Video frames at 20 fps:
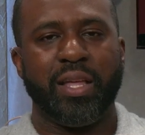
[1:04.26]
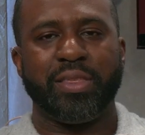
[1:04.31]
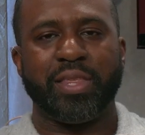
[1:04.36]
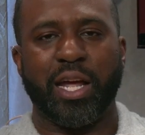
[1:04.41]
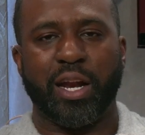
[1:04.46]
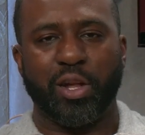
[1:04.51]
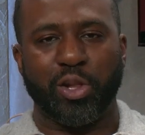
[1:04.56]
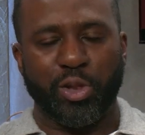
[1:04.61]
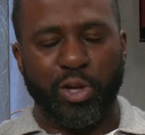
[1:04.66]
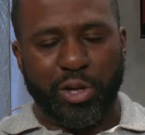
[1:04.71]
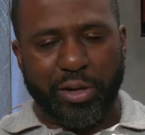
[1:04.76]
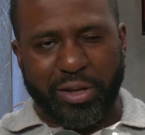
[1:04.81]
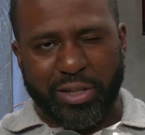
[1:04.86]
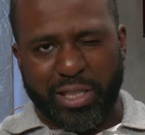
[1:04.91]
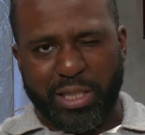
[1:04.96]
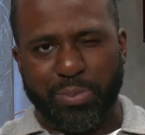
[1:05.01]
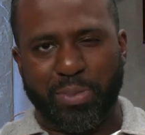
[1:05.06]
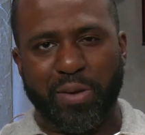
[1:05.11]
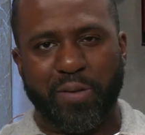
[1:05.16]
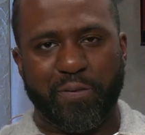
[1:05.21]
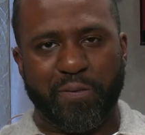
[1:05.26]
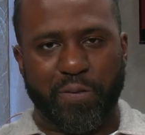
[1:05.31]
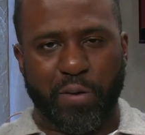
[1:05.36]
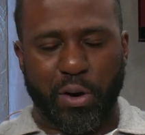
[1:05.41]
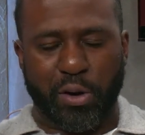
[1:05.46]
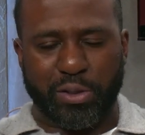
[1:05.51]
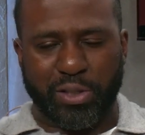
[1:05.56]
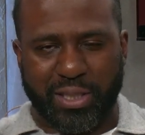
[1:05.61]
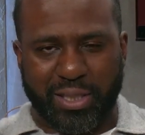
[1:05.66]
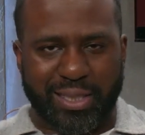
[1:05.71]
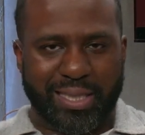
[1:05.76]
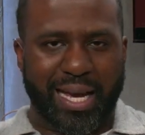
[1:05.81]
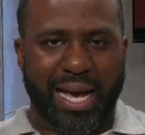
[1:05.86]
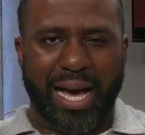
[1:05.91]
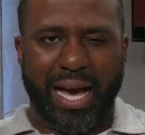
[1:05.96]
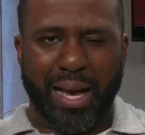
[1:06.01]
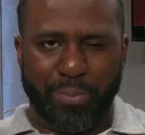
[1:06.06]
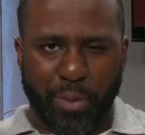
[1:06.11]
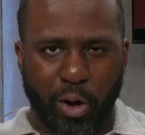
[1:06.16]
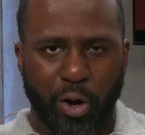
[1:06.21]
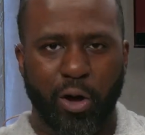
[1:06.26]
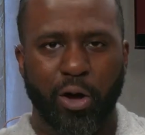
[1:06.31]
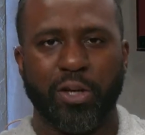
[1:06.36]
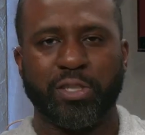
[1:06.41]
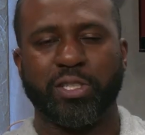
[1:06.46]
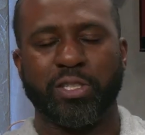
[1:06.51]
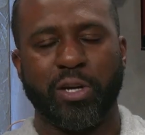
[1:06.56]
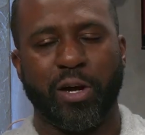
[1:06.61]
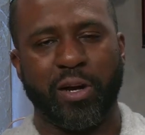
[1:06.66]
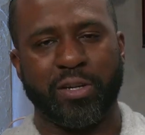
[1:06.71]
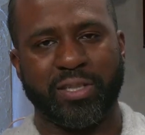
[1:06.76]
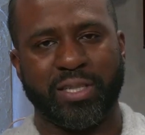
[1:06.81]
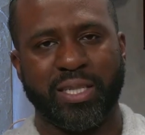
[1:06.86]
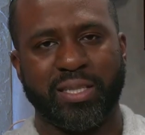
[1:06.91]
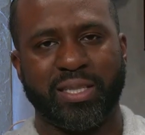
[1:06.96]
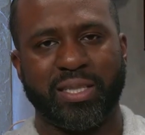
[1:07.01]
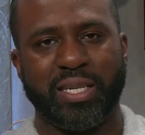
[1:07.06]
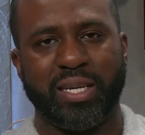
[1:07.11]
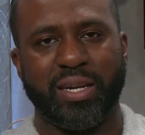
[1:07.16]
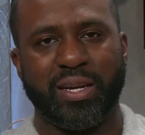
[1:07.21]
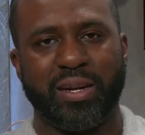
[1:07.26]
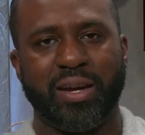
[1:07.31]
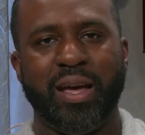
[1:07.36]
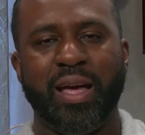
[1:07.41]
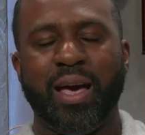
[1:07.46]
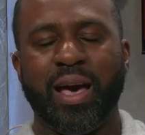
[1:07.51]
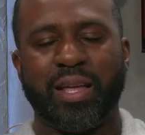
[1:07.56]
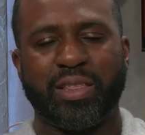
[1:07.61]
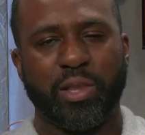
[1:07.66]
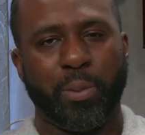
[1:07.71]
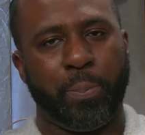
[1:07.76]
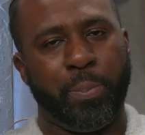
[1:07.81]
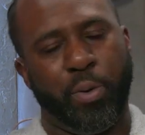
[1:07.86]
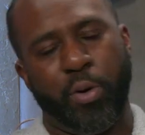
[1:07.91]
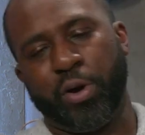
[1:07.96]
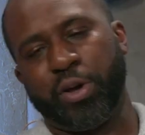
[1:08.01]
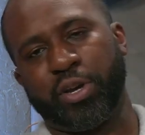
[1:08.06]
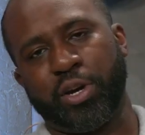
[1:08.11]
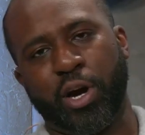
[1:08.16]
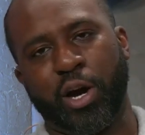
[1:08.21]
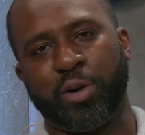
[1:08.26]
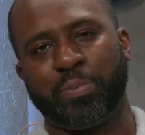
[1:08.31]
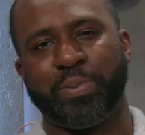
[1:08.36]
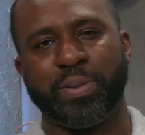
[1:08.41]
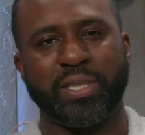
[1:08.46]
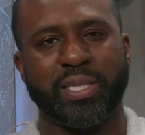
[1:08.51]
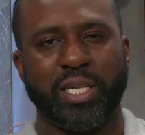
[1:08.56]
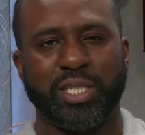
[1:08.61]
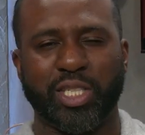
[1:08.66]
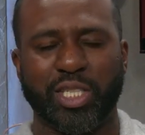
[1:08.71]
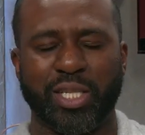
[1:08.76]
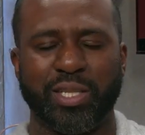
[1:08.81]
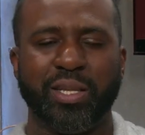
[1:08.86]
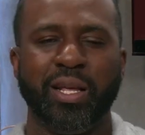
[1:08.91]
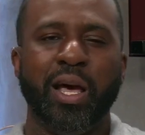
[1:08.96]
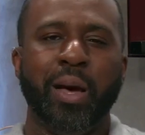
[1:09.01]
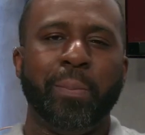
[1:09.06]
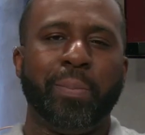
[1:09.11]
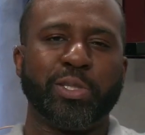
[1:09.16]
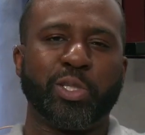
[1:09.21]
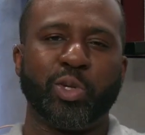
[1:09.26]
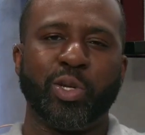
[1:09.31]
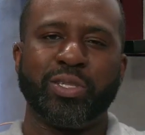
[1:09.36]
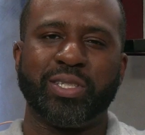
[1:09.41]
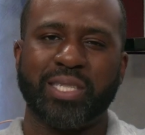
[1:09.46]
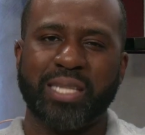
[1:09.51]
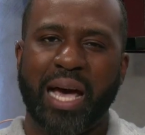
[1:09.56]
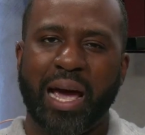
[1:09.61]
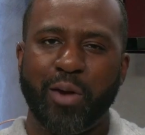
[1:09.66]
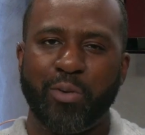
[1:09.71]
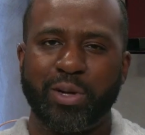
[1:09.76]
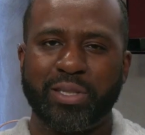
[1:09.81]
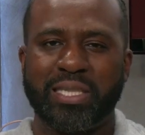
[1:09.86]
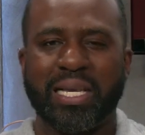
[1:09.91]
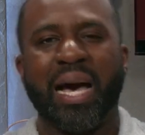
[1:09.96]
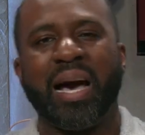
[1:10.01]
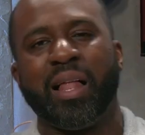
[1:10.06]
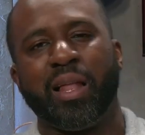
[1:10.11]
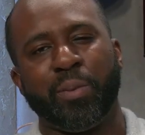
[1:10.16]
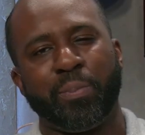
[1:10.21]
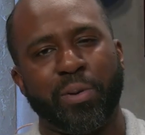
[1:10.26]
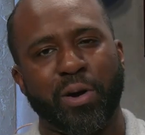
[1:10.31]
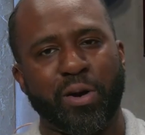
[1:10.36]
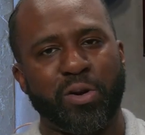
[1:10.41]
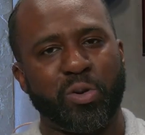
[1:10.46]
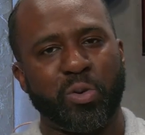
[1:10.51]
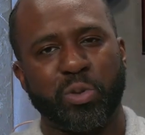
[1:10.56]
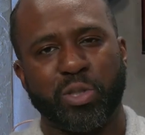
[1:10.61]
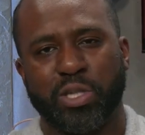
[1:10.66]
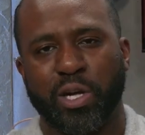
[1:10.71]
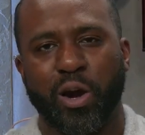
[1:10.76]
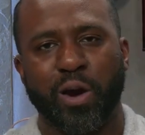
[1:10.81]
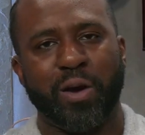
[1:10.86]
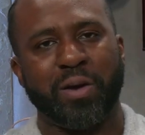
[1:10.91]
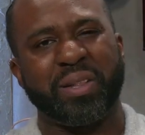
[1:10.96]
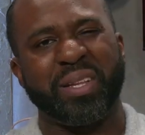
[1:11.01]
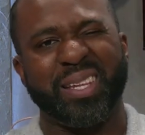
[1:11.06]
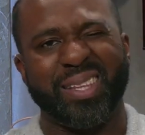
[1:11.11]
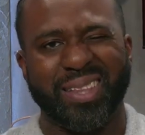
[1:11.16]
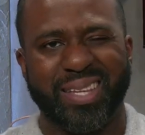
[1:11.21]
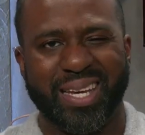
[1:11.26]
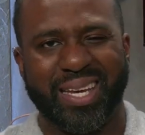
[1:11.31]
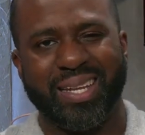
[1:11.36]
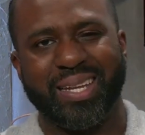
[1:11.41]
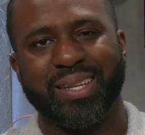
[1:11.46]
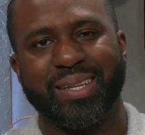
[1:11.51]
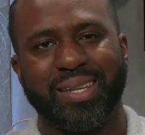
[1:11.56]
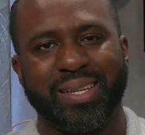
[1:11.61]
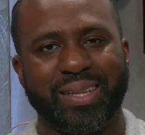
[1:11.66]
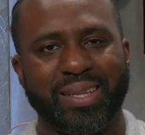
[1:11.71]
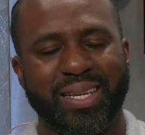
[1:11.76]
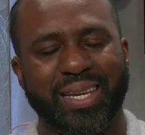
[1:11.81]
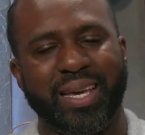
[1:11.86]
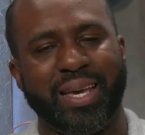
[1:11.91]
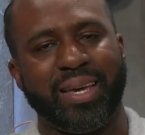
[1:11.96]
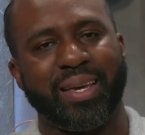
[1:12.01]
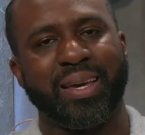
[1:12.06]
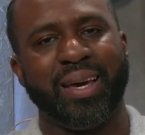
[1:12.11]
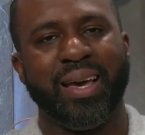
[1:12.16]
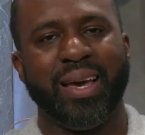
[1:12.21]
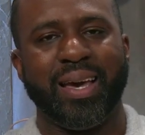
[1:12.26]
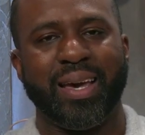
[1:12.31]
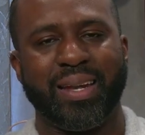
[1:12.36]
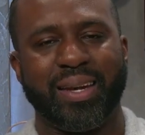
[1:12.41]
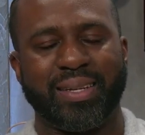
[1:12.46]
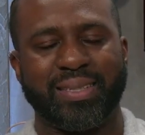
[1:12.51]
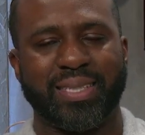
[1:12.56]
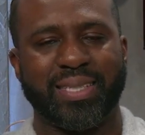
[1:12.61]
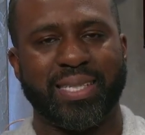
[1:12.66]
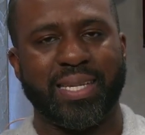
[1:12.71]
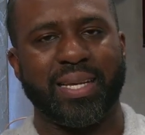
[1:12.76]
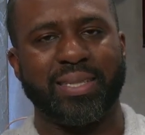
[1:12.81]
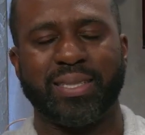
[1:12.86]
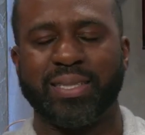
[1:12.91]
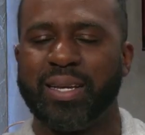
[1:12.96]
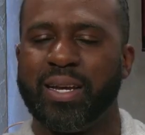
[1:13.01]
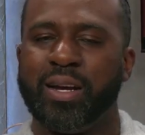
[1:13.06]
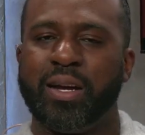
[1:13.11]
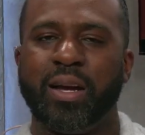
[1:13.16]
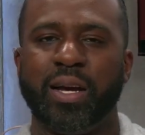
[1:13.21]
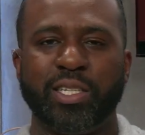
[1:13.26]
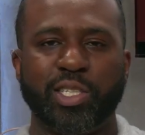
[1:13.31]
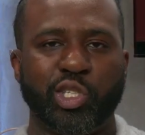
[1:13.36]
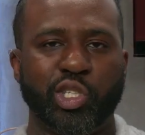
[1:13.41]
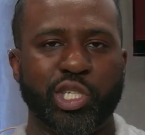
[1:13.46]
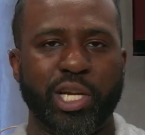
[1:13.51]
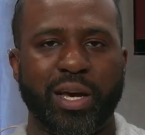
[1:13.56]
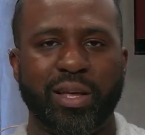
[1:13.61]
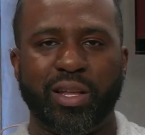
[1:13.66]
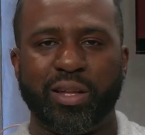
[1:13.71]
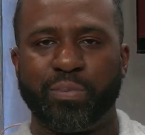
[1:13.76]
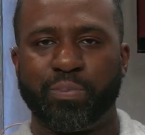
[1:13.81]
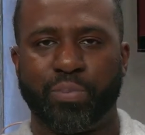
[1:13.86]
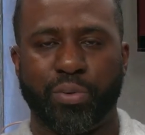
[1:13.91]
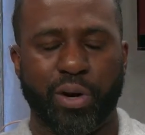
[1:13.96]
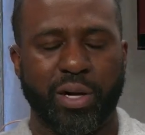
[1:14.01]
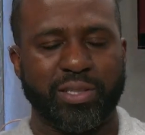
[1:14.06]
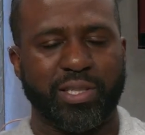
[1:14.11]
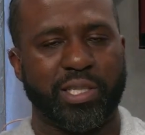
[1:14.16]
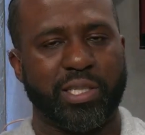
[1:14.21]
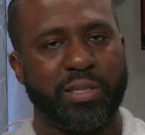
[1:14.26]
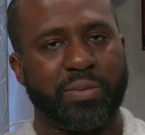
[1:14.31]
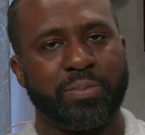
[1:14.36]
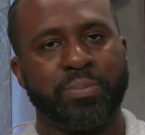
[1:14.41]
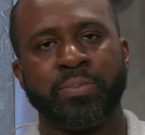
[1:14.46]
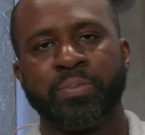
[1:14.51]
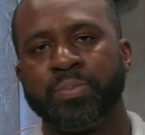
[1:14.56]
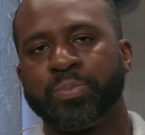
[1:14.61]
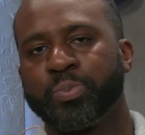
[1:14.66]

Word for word: that are looking to be first-time All-Stars this year at the point guard position between Tyrese Haliburton, who's currently leading the league in assists, and Jalen Brunson,